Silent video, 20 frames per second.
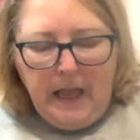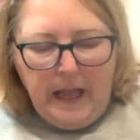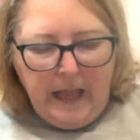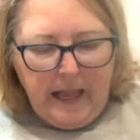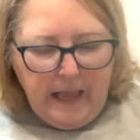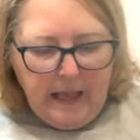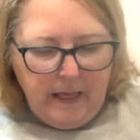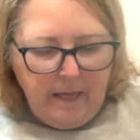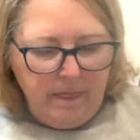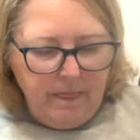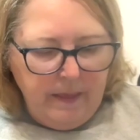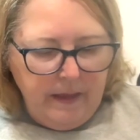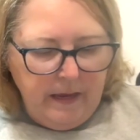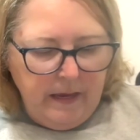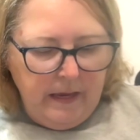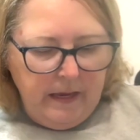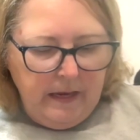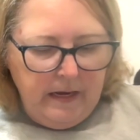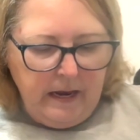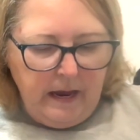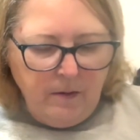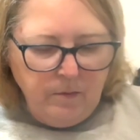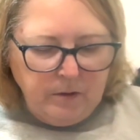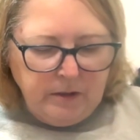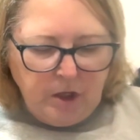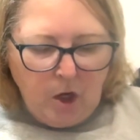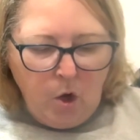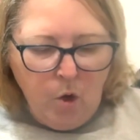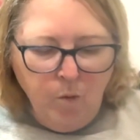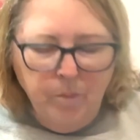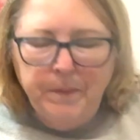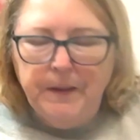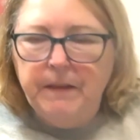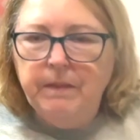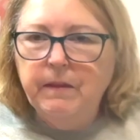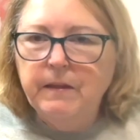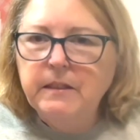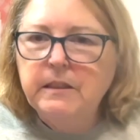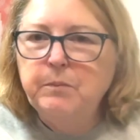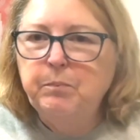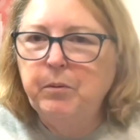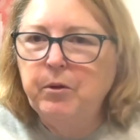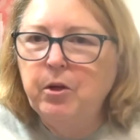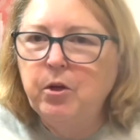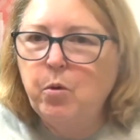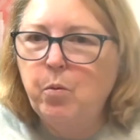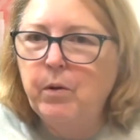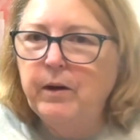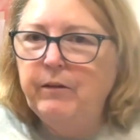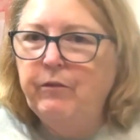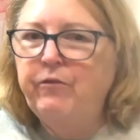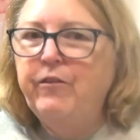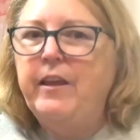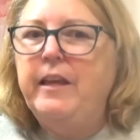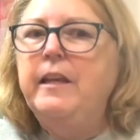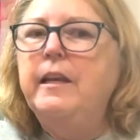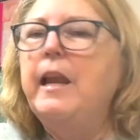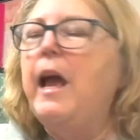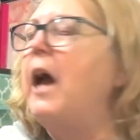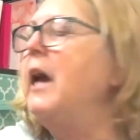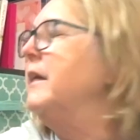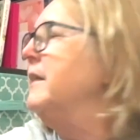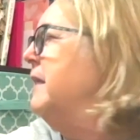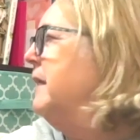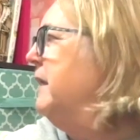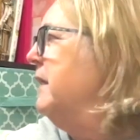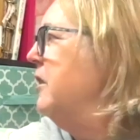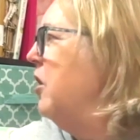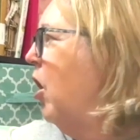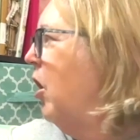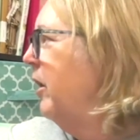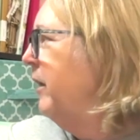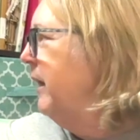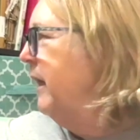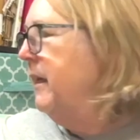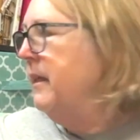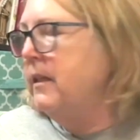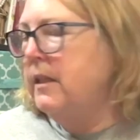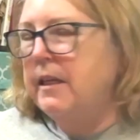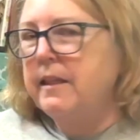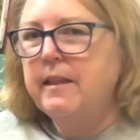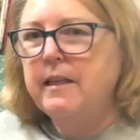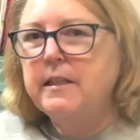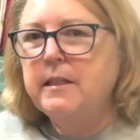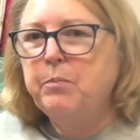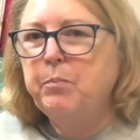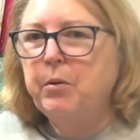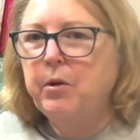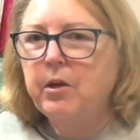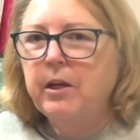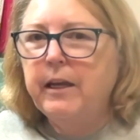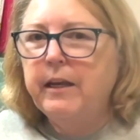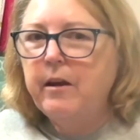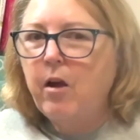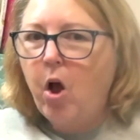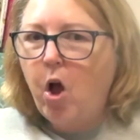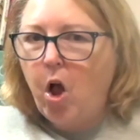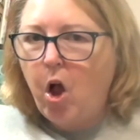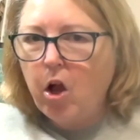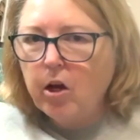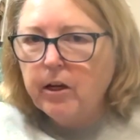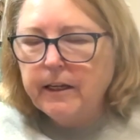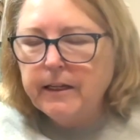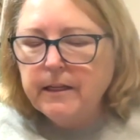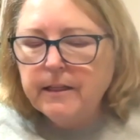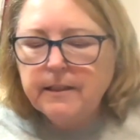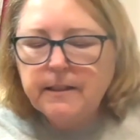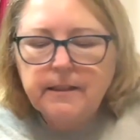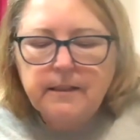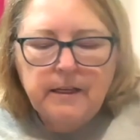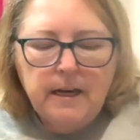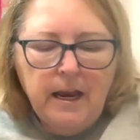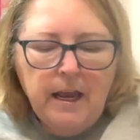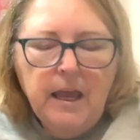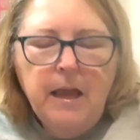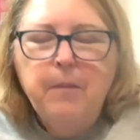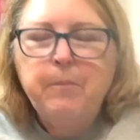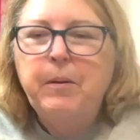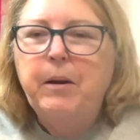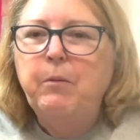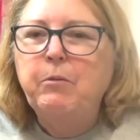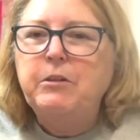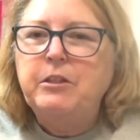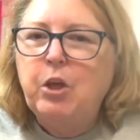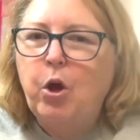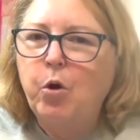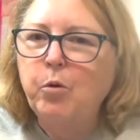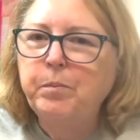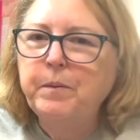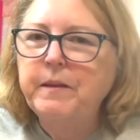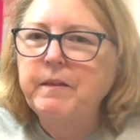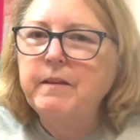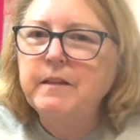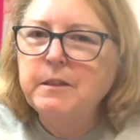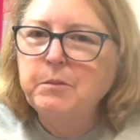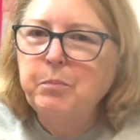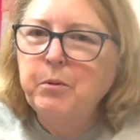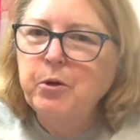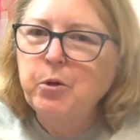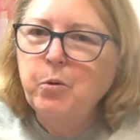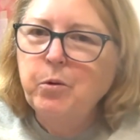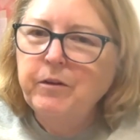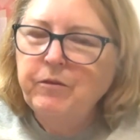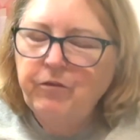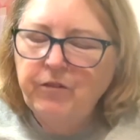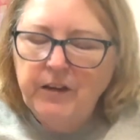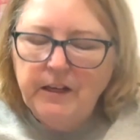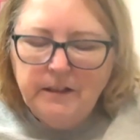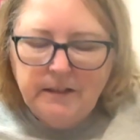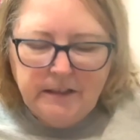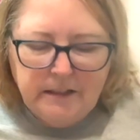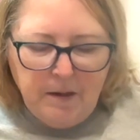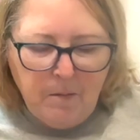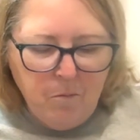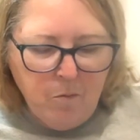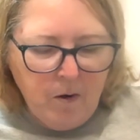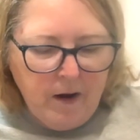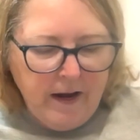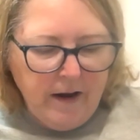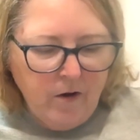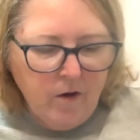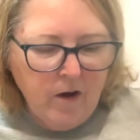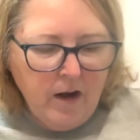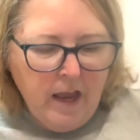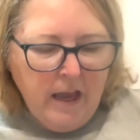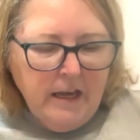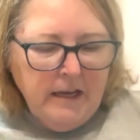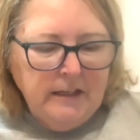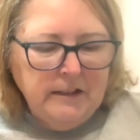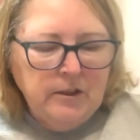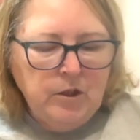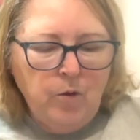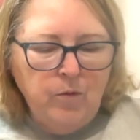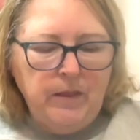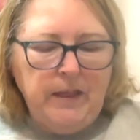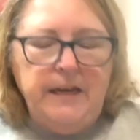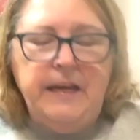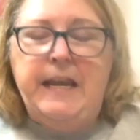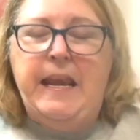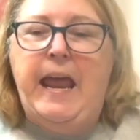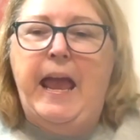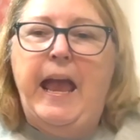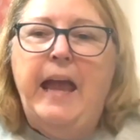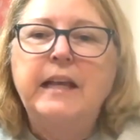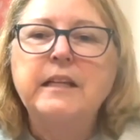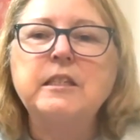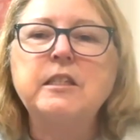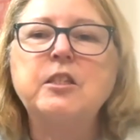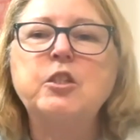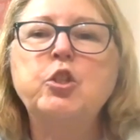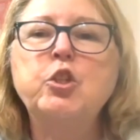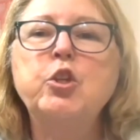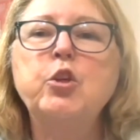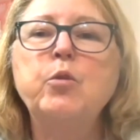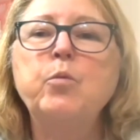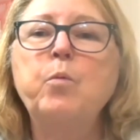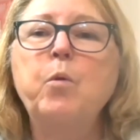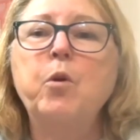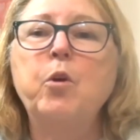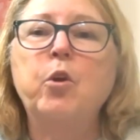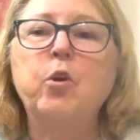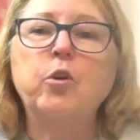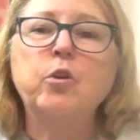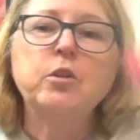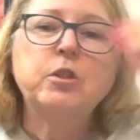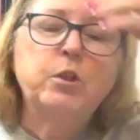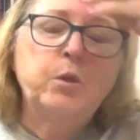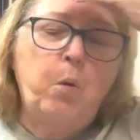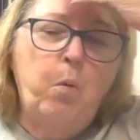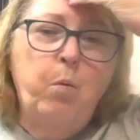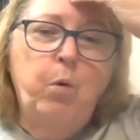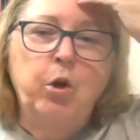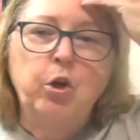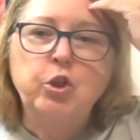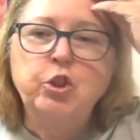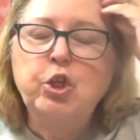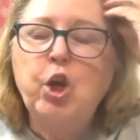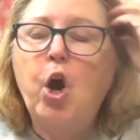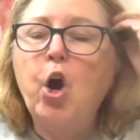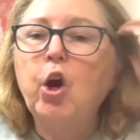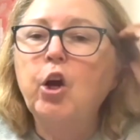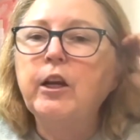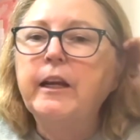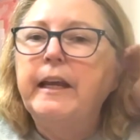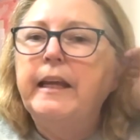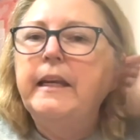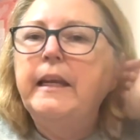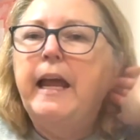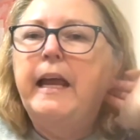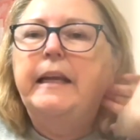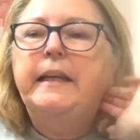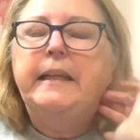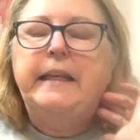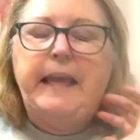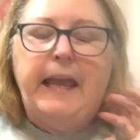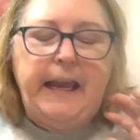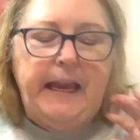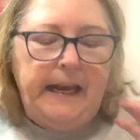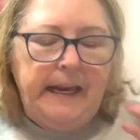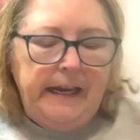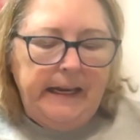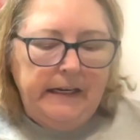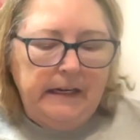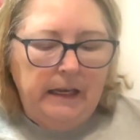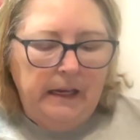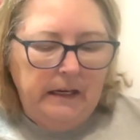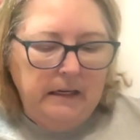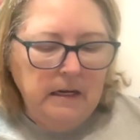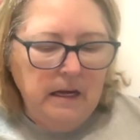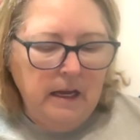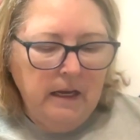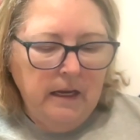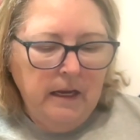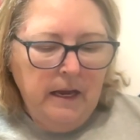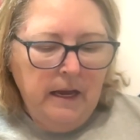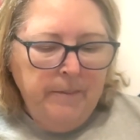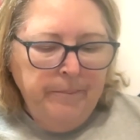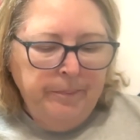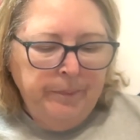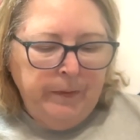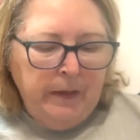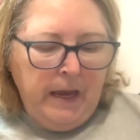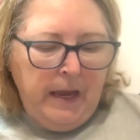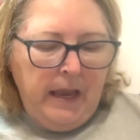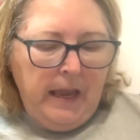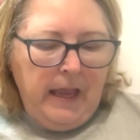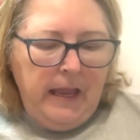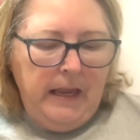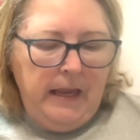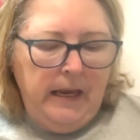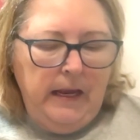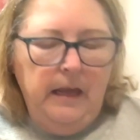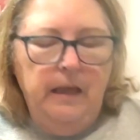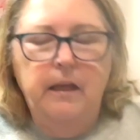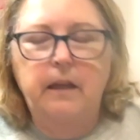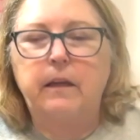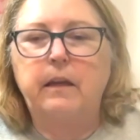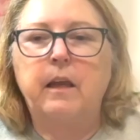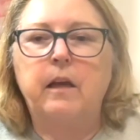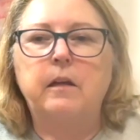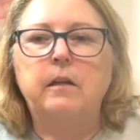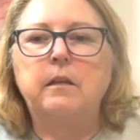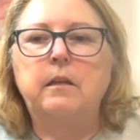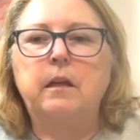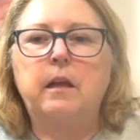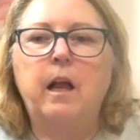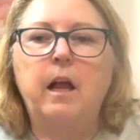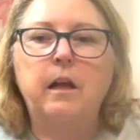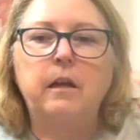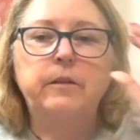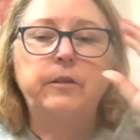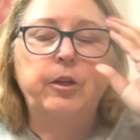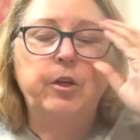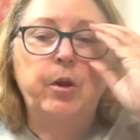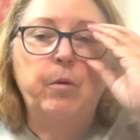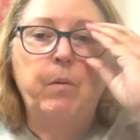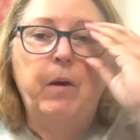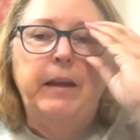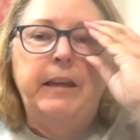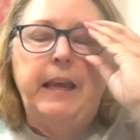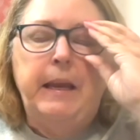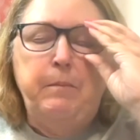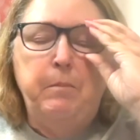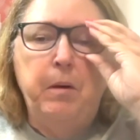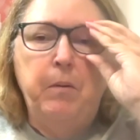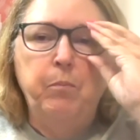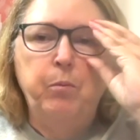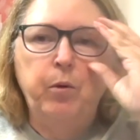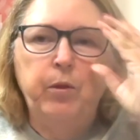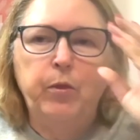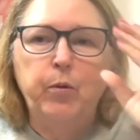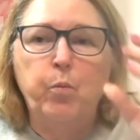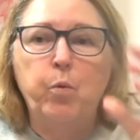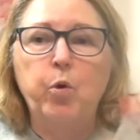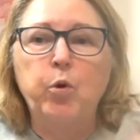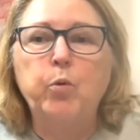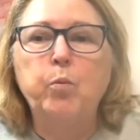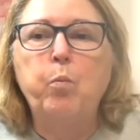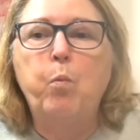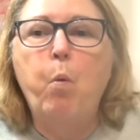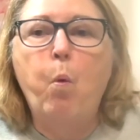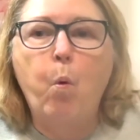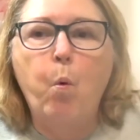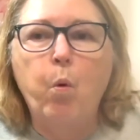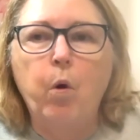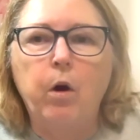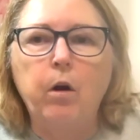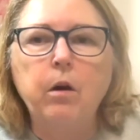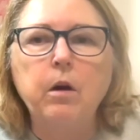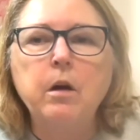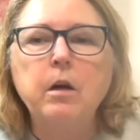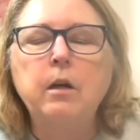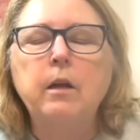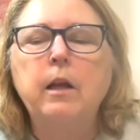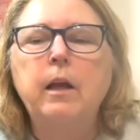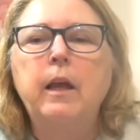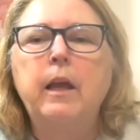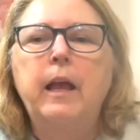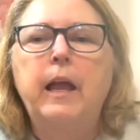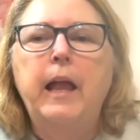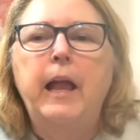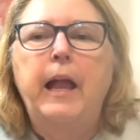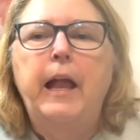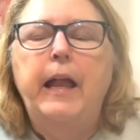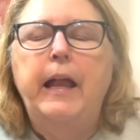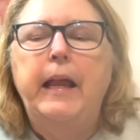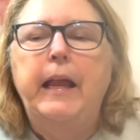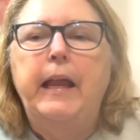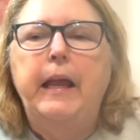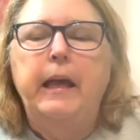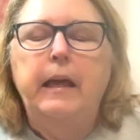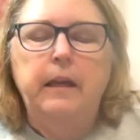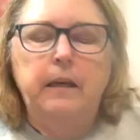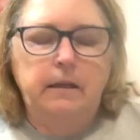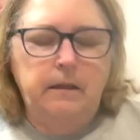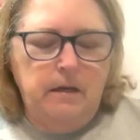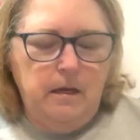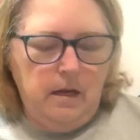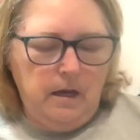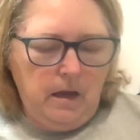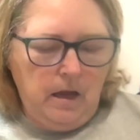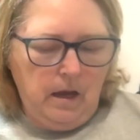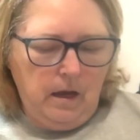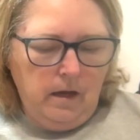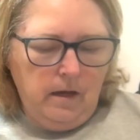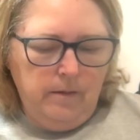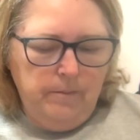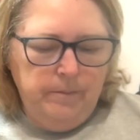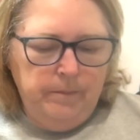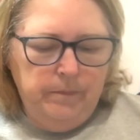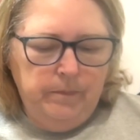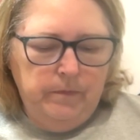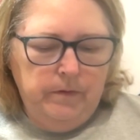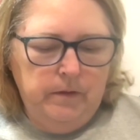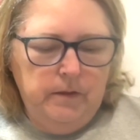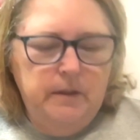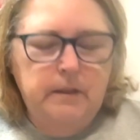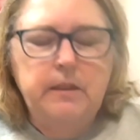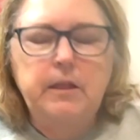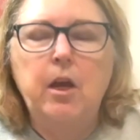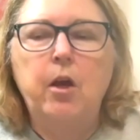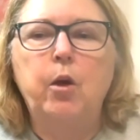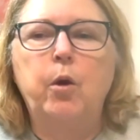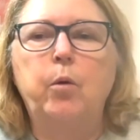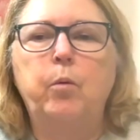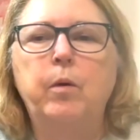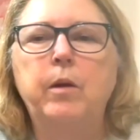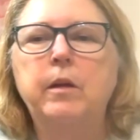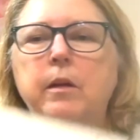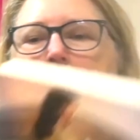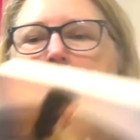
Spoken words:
And then I was hoping this book would fit. I did not get to this book in August, but I was hoping this book would fit somewhere. So the next two words were target and cannon. And, I came up with the word war. And so